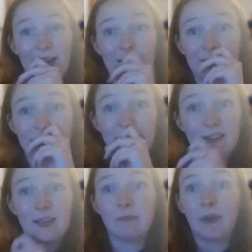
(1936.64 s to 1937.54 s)
And
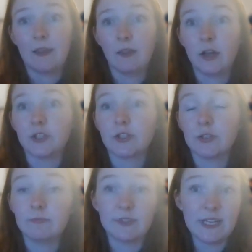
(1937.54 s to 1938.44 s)
the
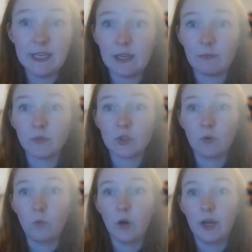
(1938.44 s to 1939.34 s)
MedLaunch teams
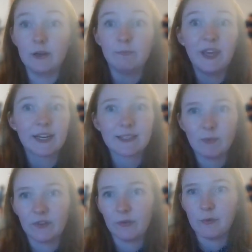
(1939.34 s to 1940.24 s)
would pick
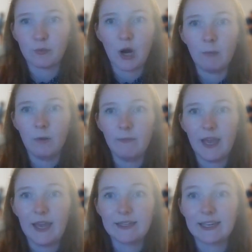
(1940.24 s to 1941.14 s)
something from the problem
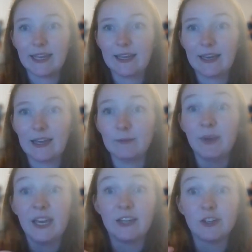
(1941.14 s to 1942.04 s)
bank and
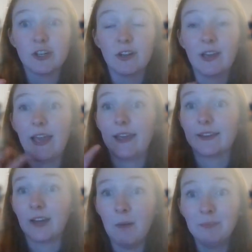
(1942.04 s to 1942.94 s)
pitch
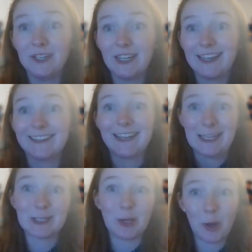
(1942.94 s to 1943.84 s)
a company
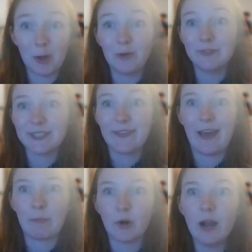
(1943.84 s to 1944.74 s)
that solves
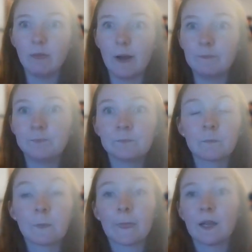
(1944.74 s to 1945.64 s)
that problem.
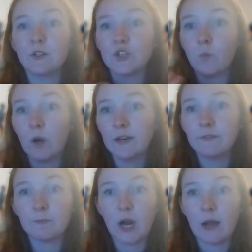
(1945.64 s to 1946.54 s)
So one
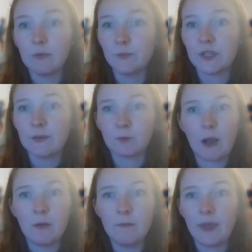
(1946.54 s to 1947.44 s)
of the problems in the
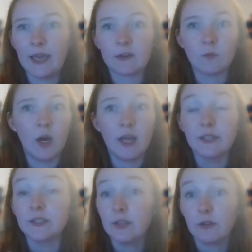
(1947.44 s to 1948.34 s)
problem bank
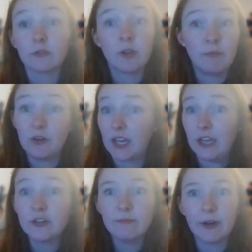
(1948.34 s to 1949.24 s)
was,
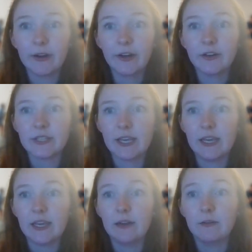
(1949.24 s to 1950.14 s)
communication barriers
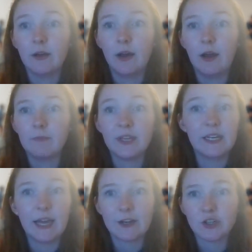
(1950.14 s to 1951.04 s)
in
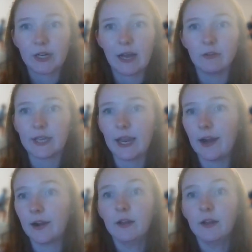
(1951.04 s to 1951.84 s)
pediatric healthcare,